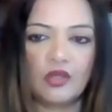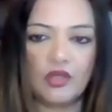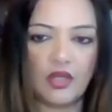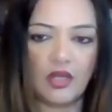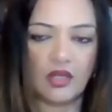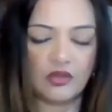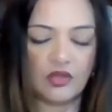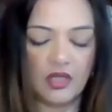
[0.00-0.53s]

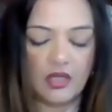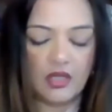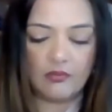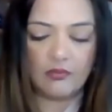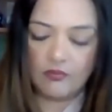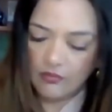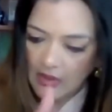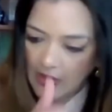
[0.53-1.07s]
yeah,
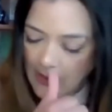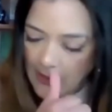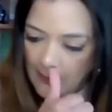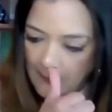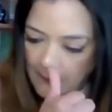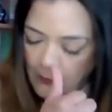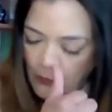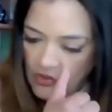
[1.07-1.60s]

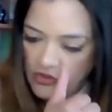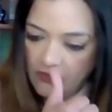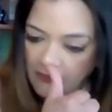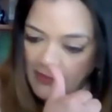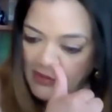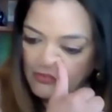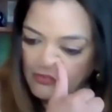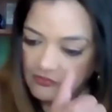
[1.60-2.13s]
when you
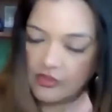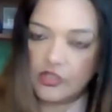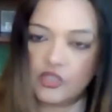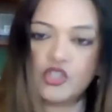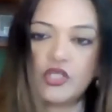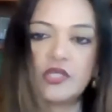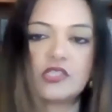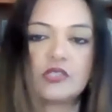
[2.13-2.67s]
file for an
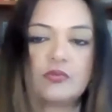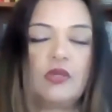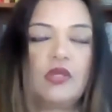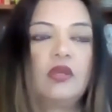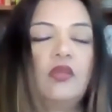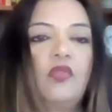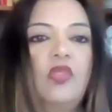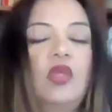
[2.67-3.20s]

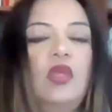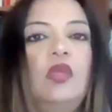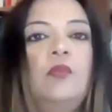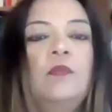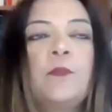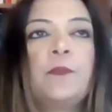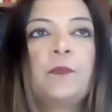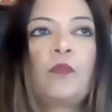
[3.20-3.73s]
adjustment, the
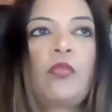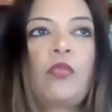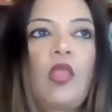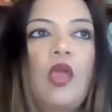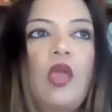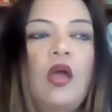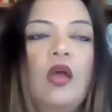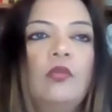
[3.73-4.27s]

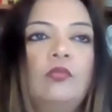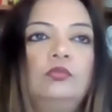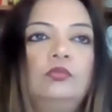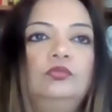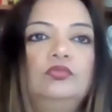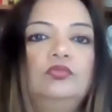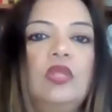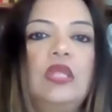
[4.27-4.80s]

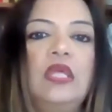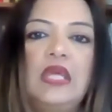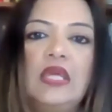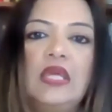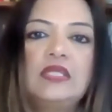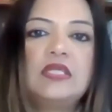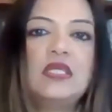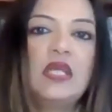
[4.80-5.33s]

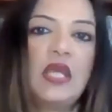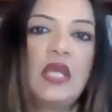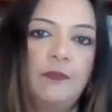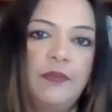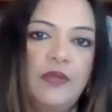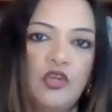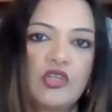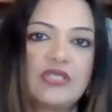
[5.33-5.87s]
EAD and
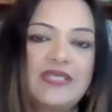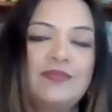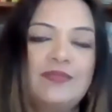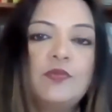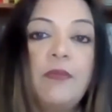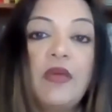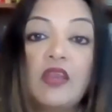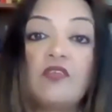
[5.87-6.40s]
AP are
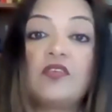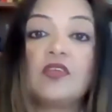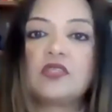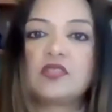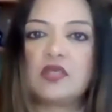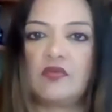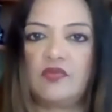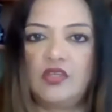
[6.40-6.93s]
deemed
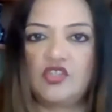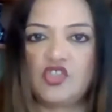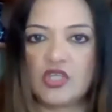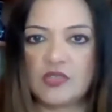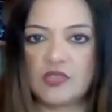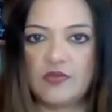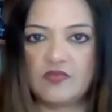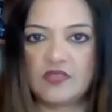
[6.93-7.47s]
benefits of the
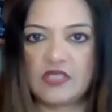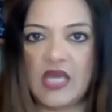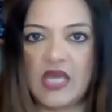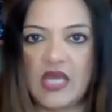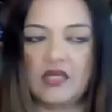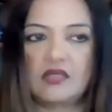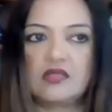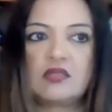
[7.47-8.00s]
adjustment of
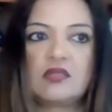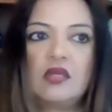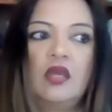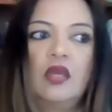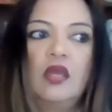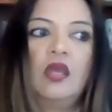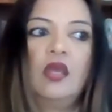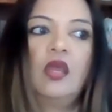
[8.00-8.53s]
status.
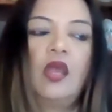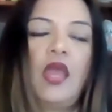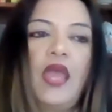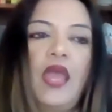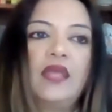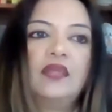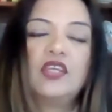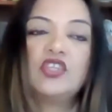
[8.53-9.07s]

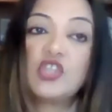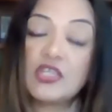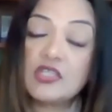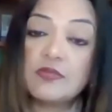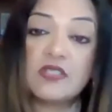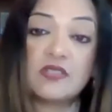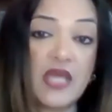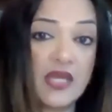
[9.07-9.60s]
And the
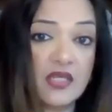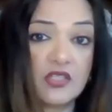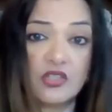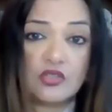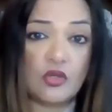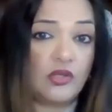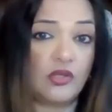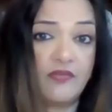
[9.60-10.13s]
adjustment status
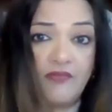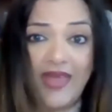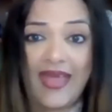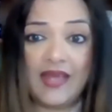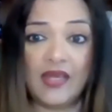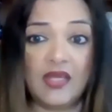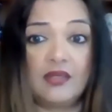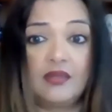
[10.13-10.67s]
is only
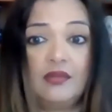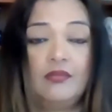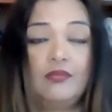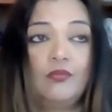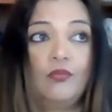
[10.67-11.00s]
valid